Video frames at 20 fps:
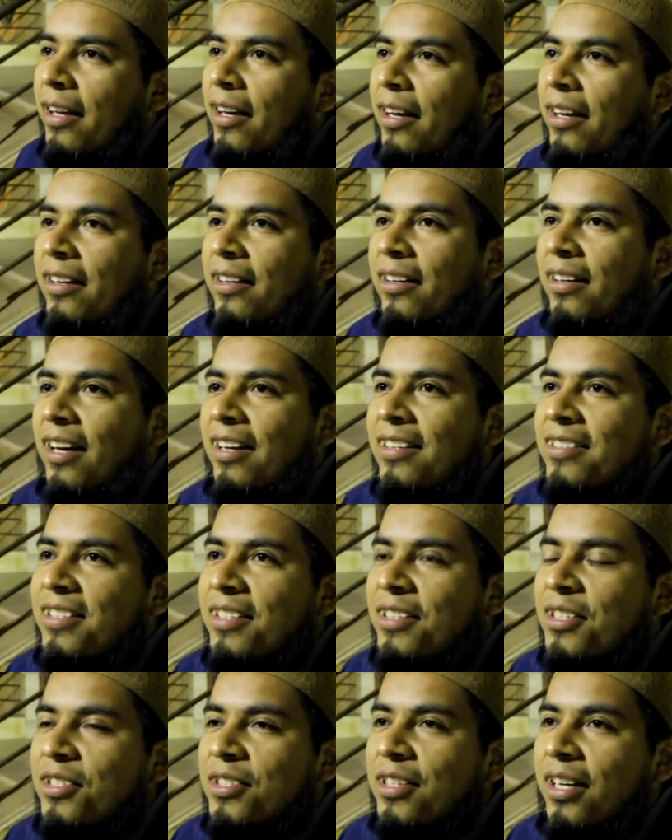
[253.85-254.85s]
and I
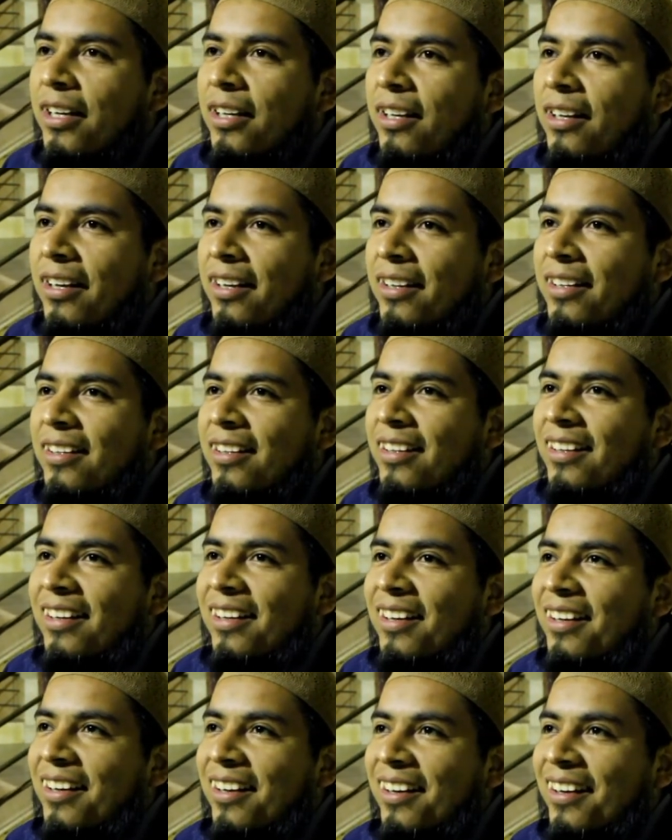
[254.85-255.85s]
see this guy like
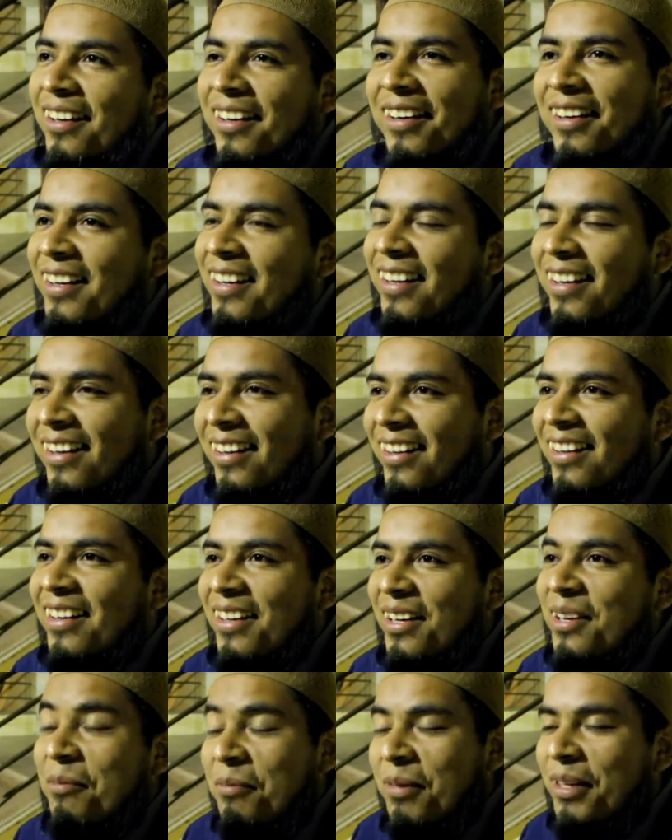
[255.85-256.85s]

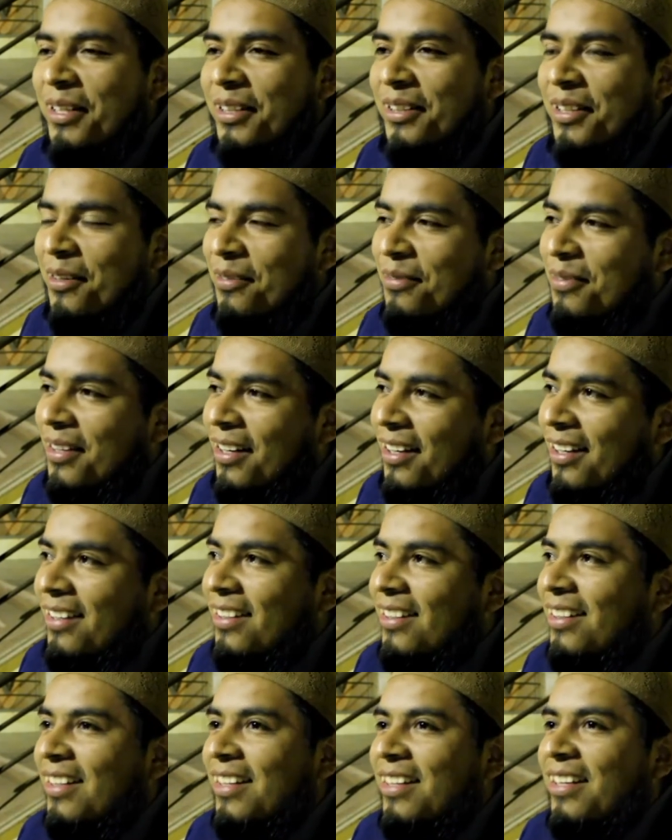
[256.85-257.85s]
very tough guy.
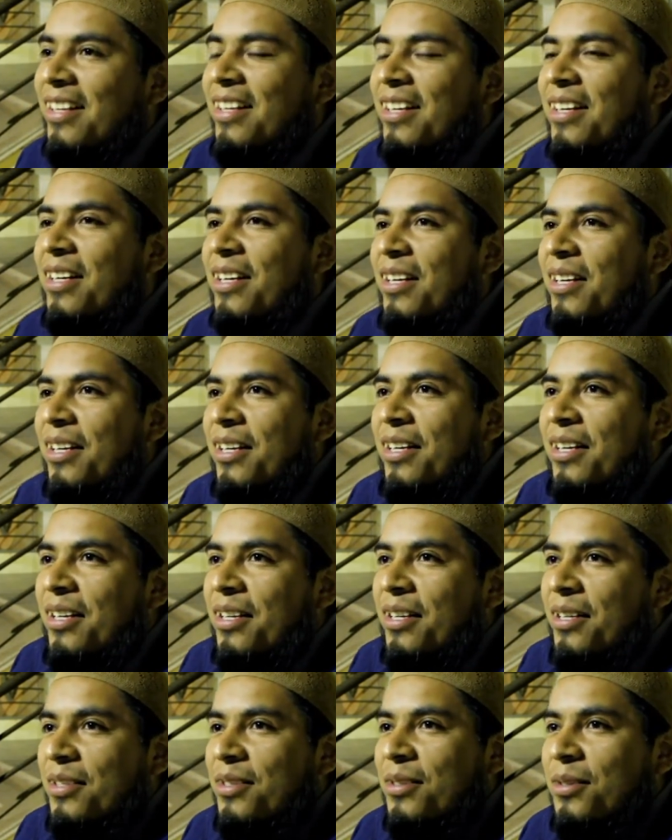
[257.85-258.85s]

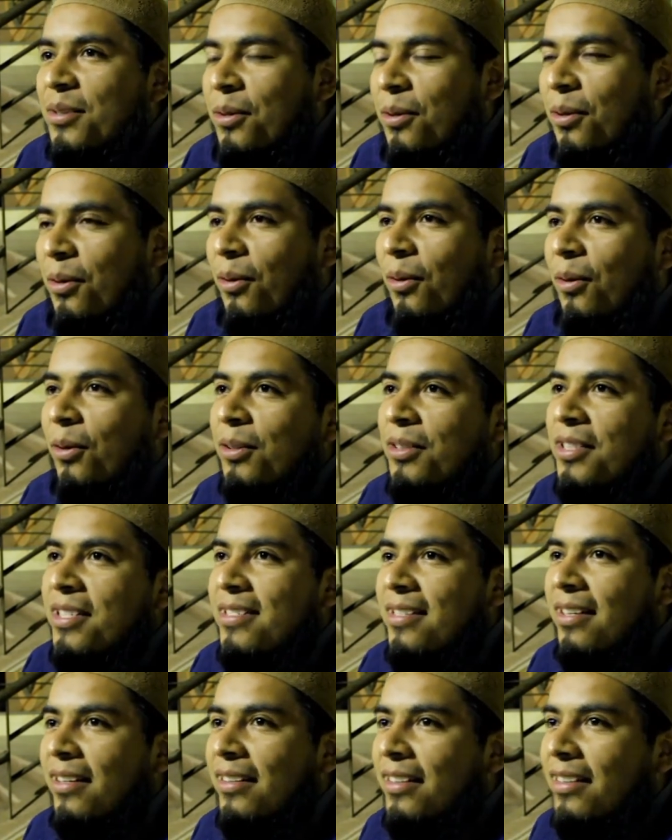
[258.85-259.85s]
So all of a
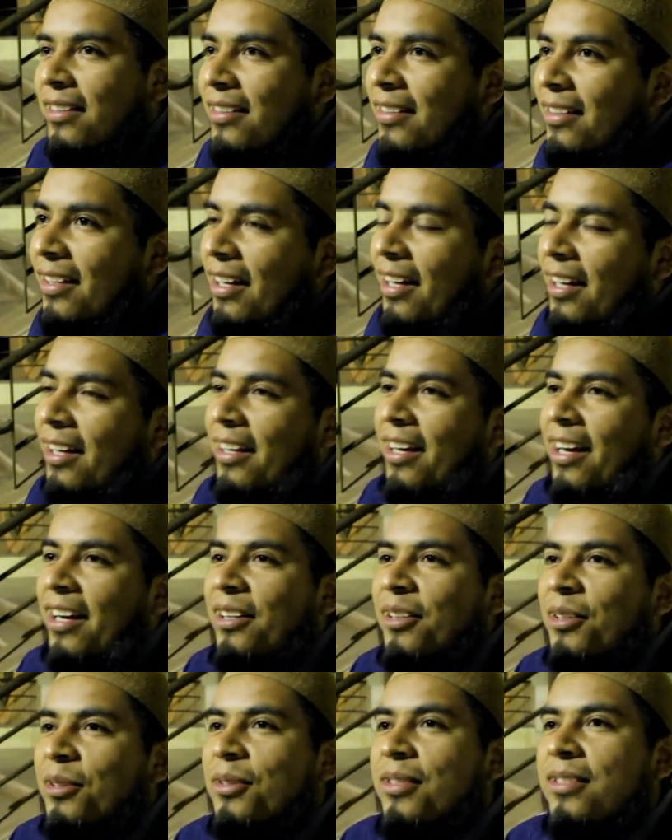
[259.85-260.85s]
sudden, I
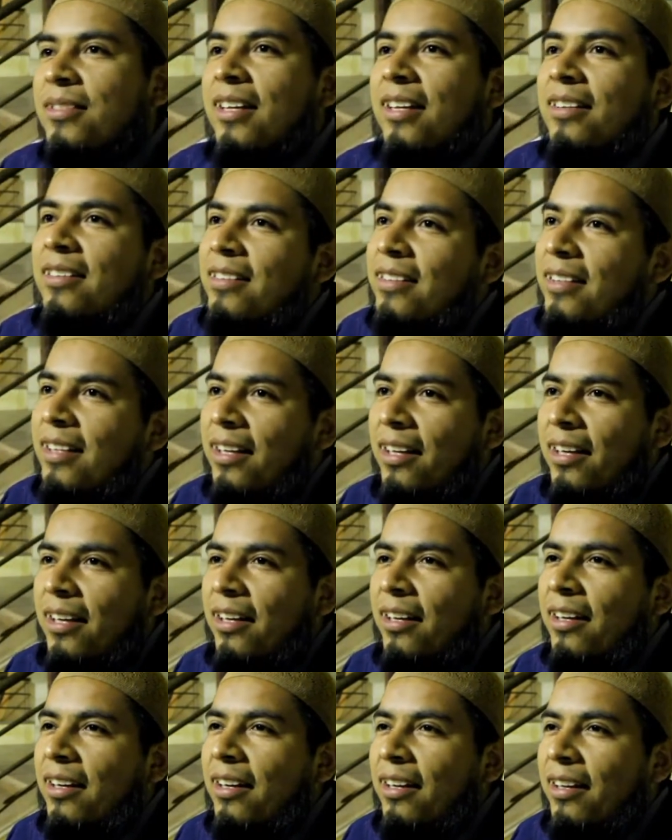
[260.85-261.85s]
noticed that
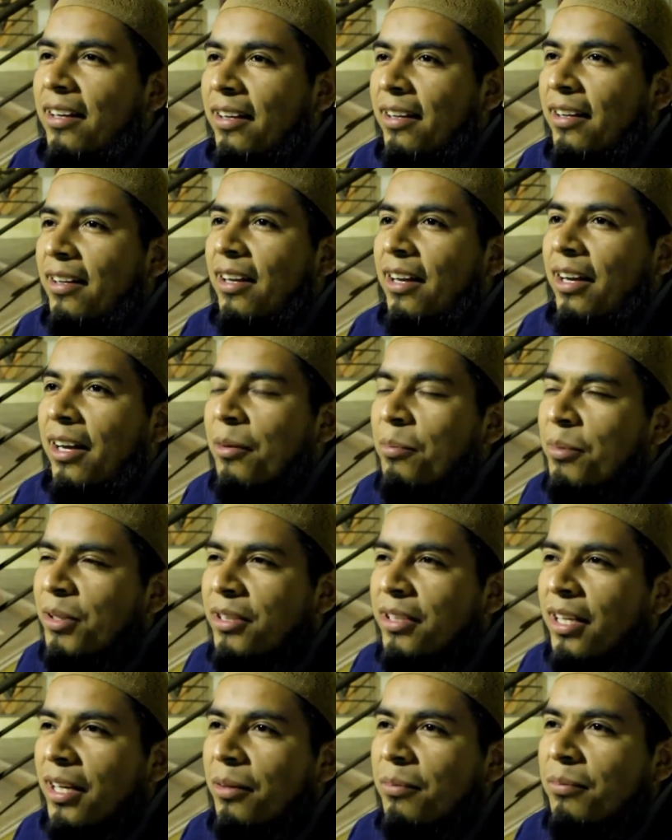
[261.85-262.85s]
every
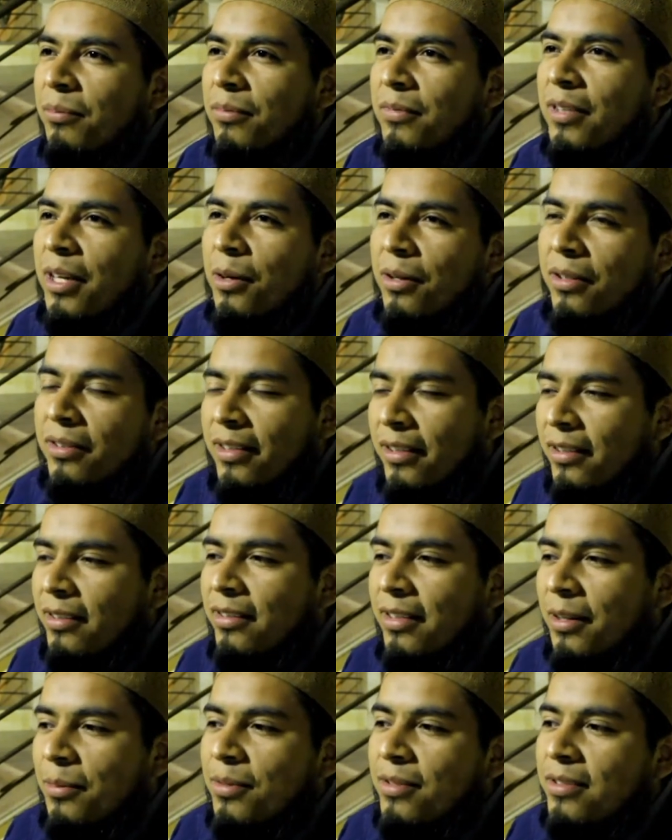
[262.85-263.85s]
time that
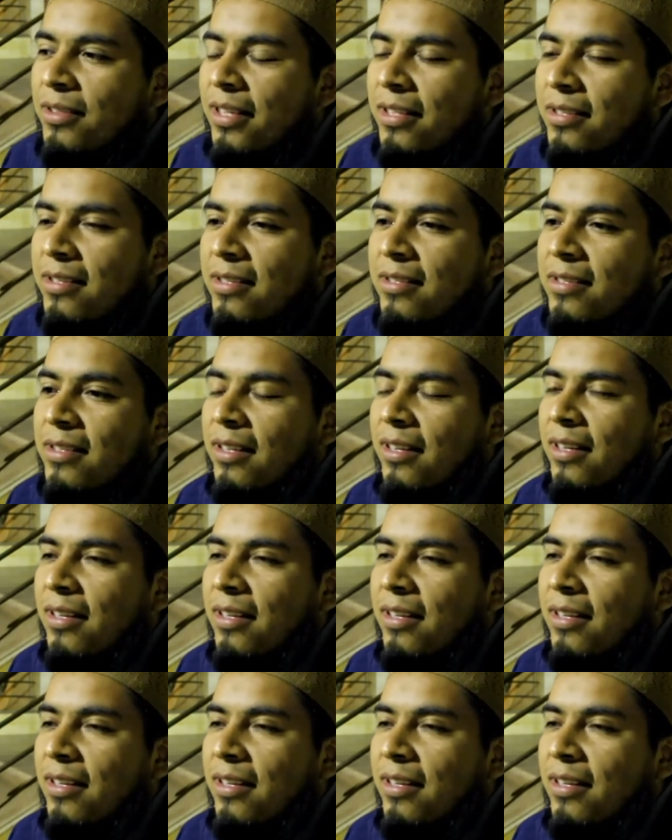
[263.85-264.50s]
does